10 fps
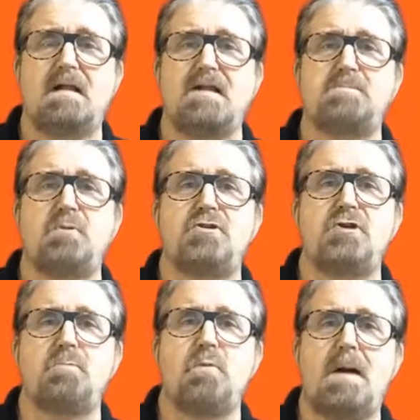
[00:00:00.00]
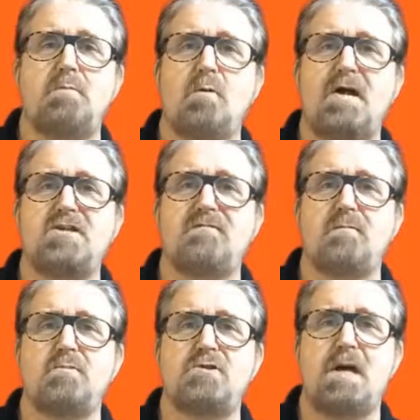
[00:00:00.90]
Let's put your preparation
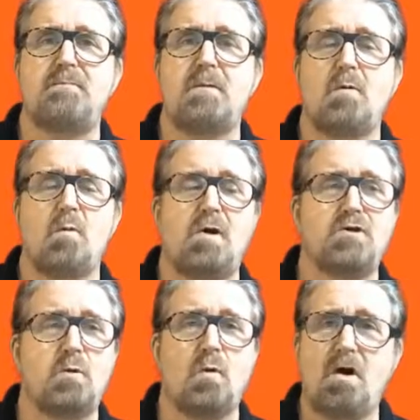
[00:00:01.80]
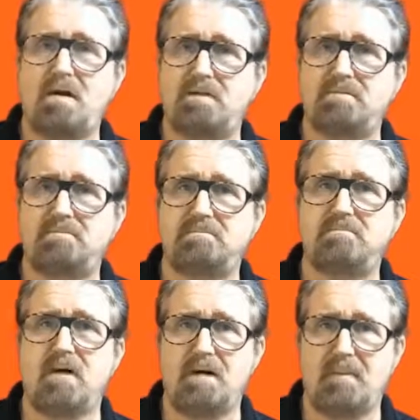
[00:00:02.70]
from step number 1 to work
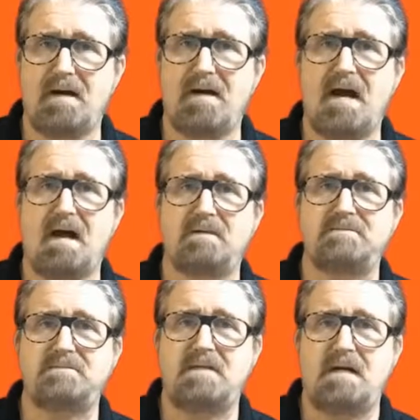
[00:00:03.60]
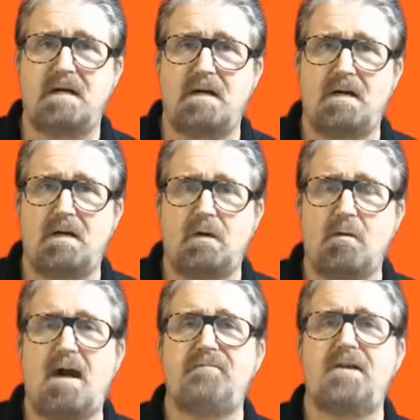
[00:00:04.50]
right about now.
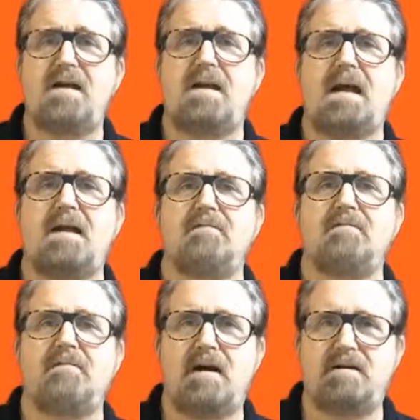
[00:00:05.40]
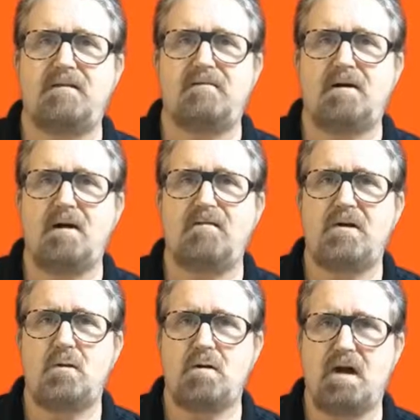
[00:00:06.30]
Crafting an effective letter of
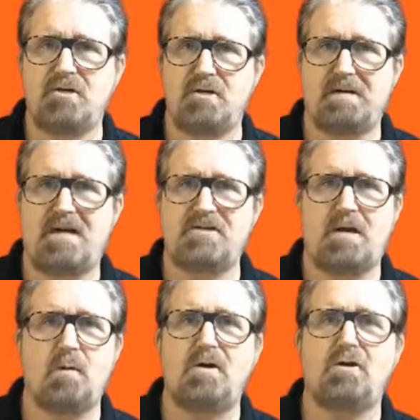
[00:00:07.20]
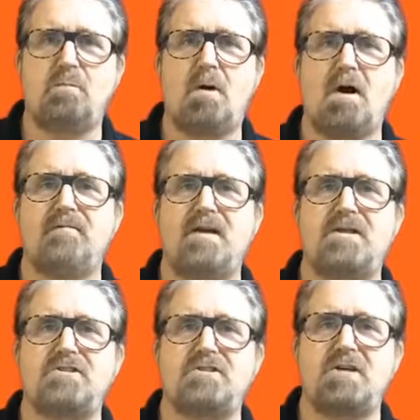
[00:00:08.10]
introduction is a critical part of
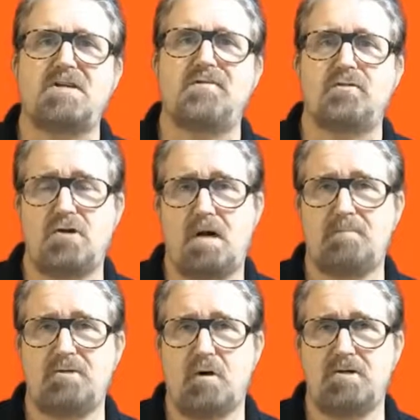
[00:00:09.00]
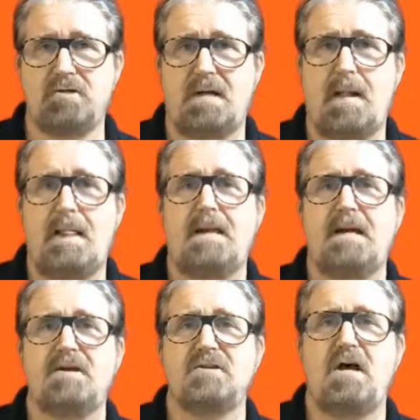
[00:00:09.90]
any successful job search.
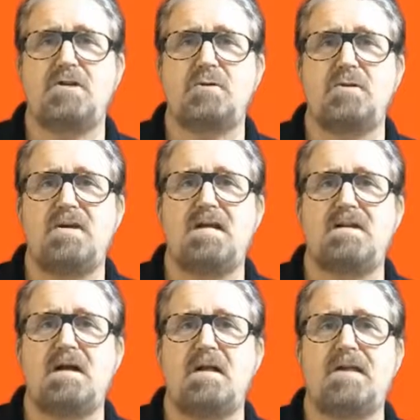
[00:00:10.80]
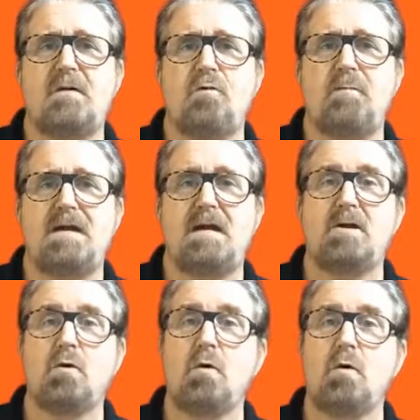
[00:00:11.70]
It is also a detail that will be
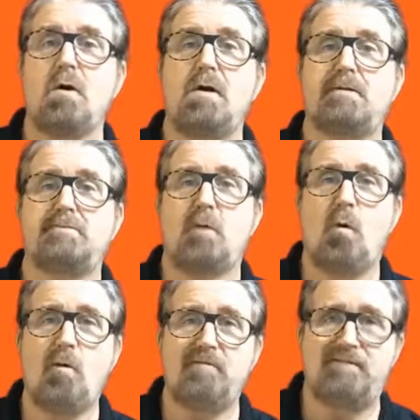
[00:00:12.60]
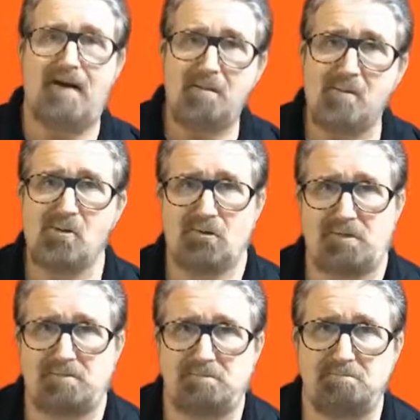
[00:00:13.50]
ignored or fumbled
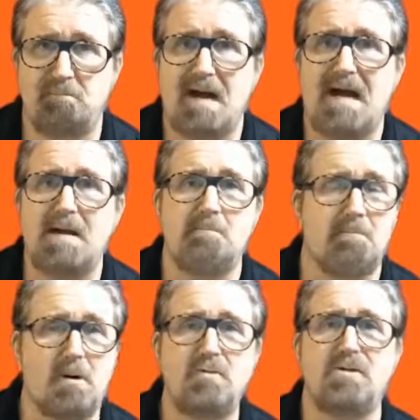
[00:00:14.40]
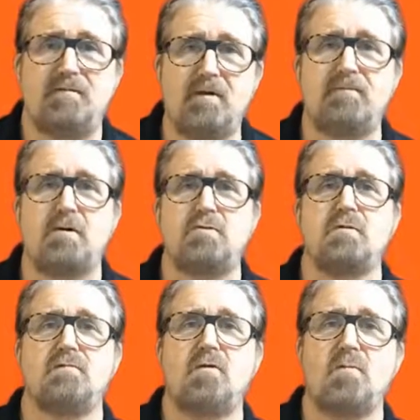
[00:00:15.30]
by most of your
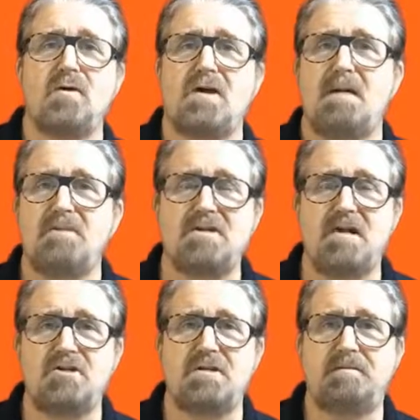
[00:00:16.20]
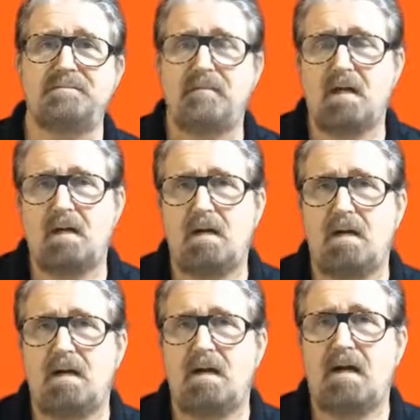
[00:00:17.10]
future former competition.
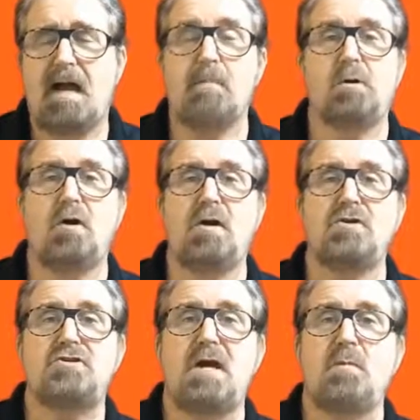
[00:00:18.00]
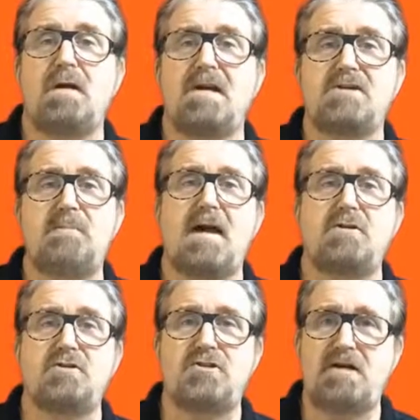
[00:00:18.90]
Employers generally expect
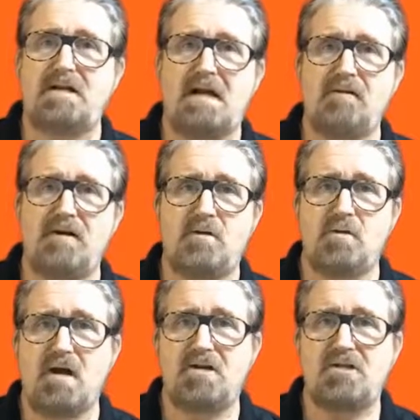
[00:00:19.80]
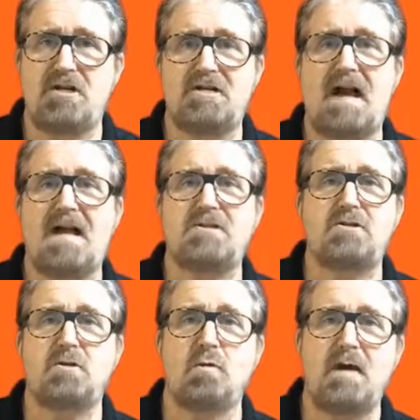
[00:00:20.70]
to see a letter of introduction
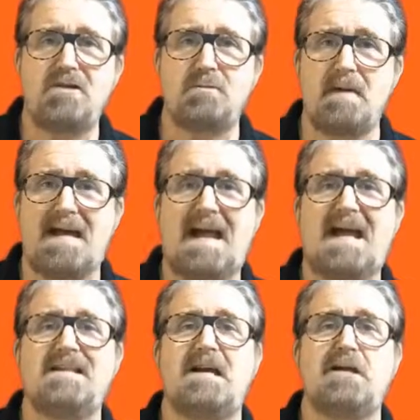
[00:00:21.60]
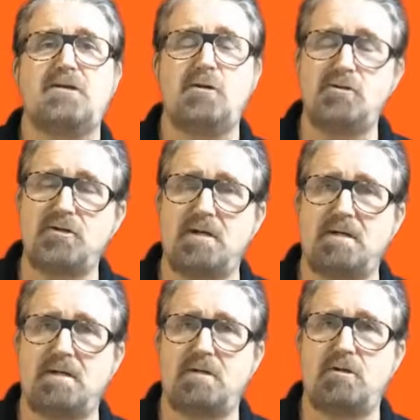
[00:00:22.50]
attached to a resume, and they use
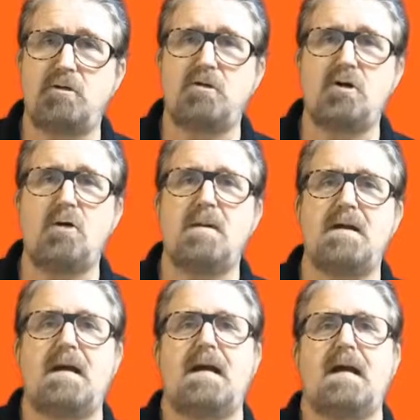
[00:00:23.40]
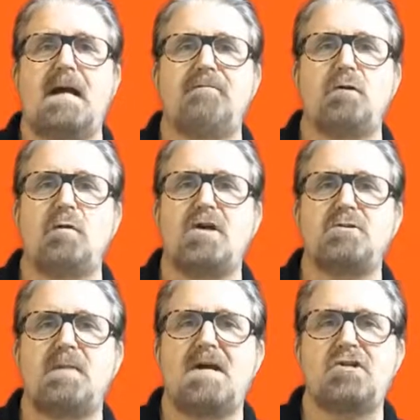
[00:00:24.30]
it to determine if the
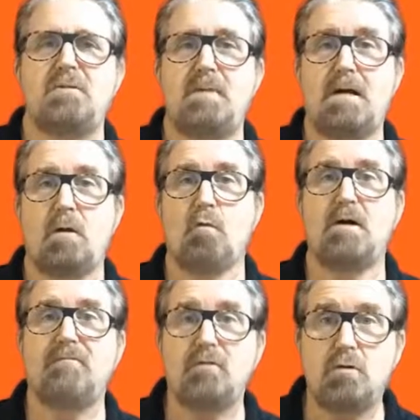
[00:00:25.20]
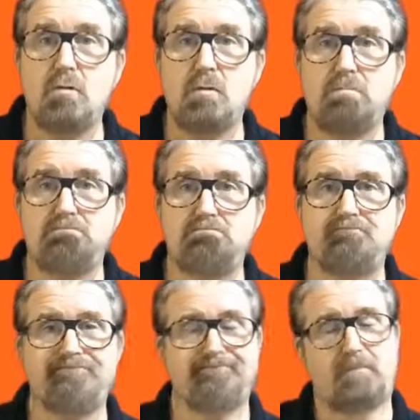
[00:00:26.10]
resume should be reviewed
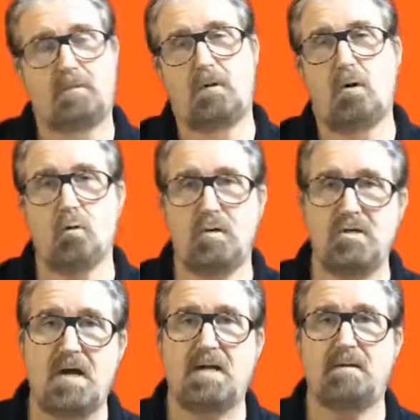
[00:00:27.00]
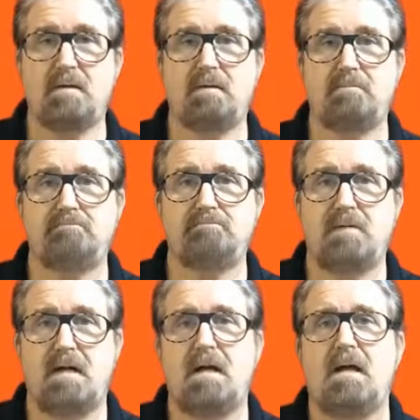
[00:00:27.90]
or rejected.
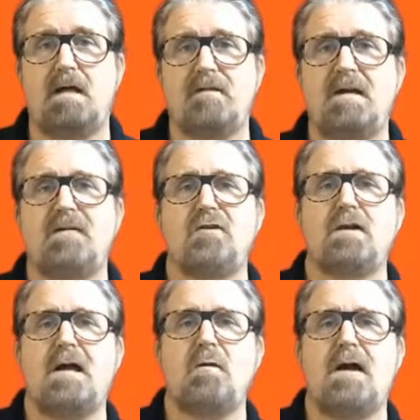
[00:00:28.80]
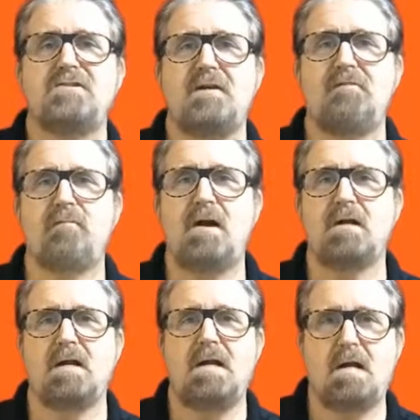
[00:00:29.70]
Think of your letter as a
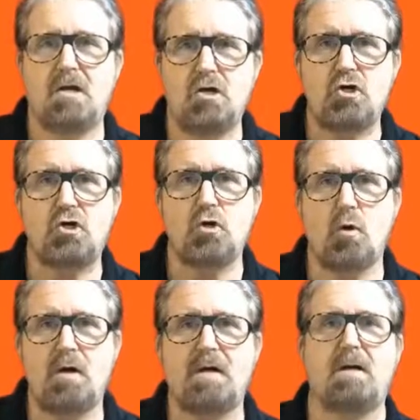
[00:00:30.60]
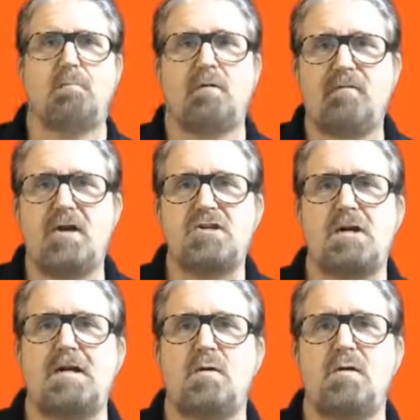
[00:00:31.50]
friendly, short,
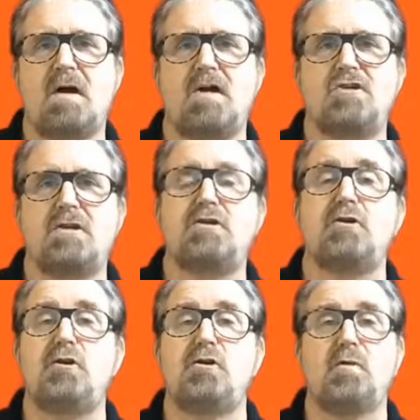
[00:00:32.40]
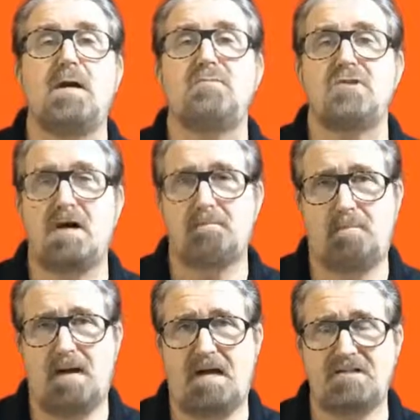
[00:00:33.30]
professional introduction to your dream job
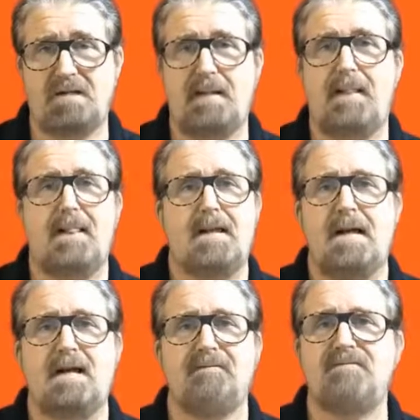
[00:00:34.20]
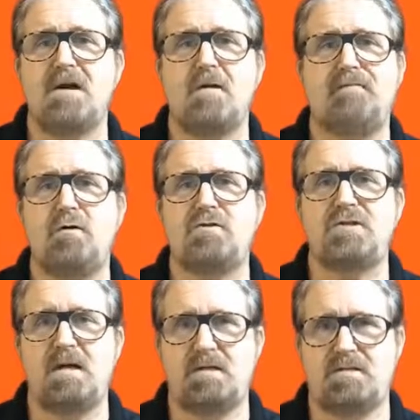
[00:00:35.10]
boss. In a very few
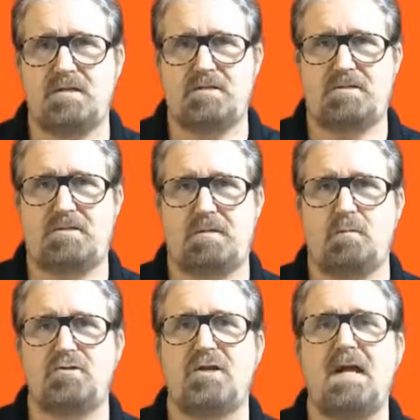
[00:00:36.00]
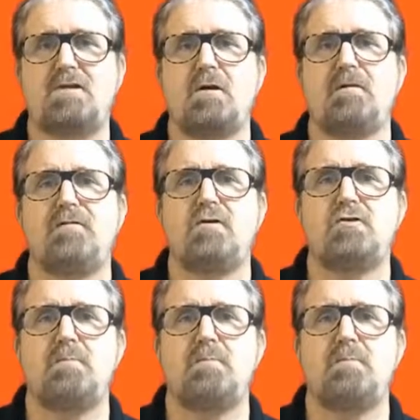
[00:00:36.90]
sentences, it will say to your future